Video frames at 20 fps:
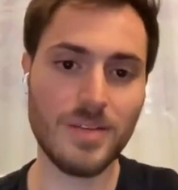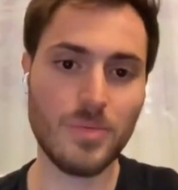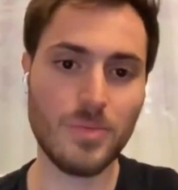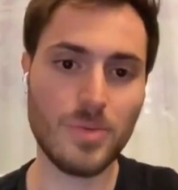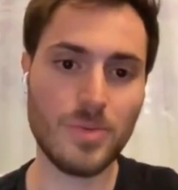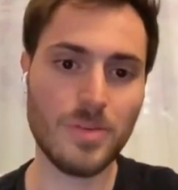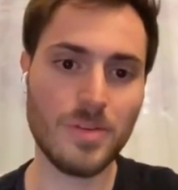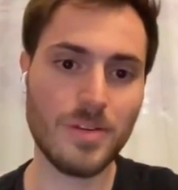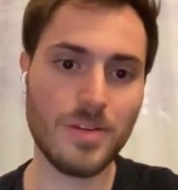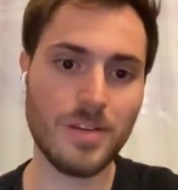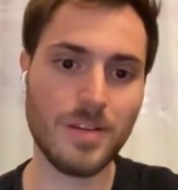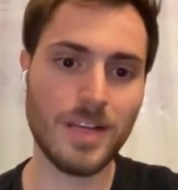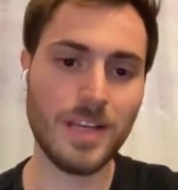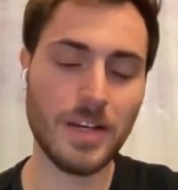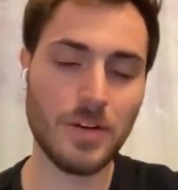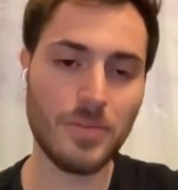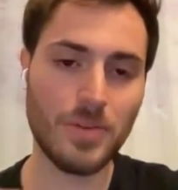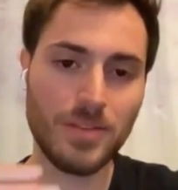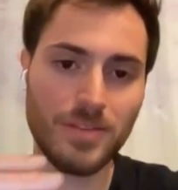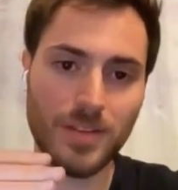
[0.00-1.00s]
and we're
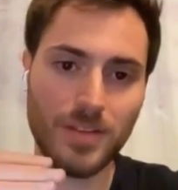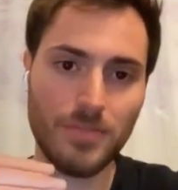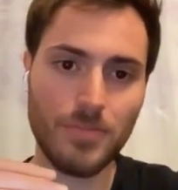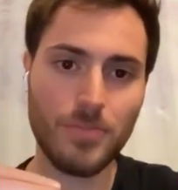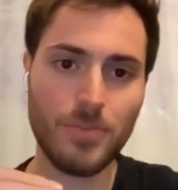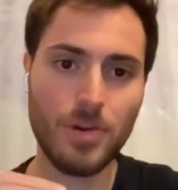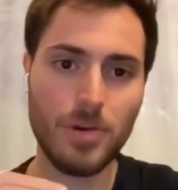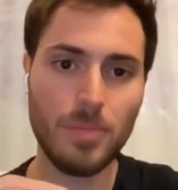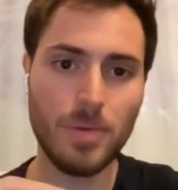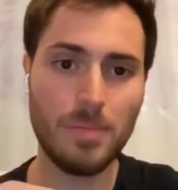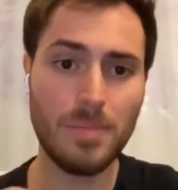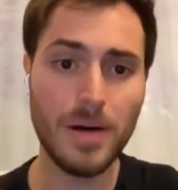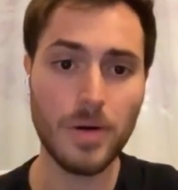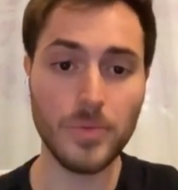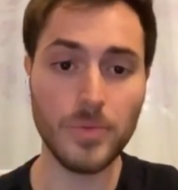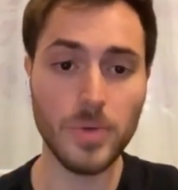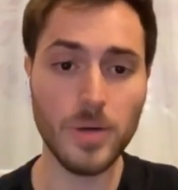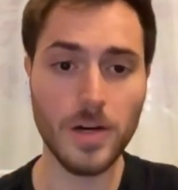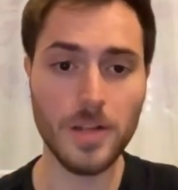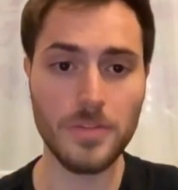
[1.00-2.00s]
increasing from
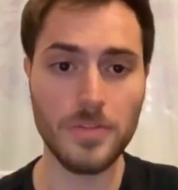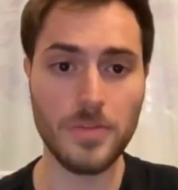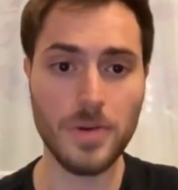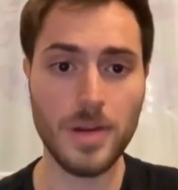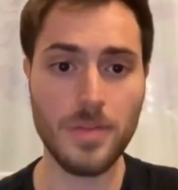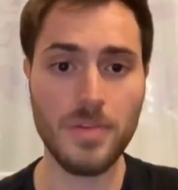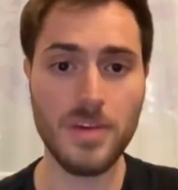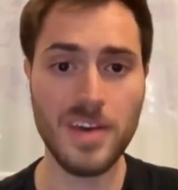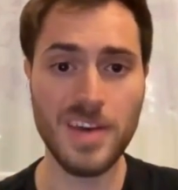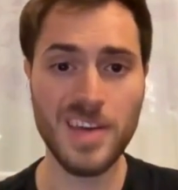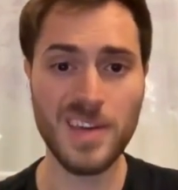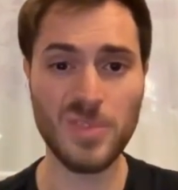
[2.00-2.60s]
about 200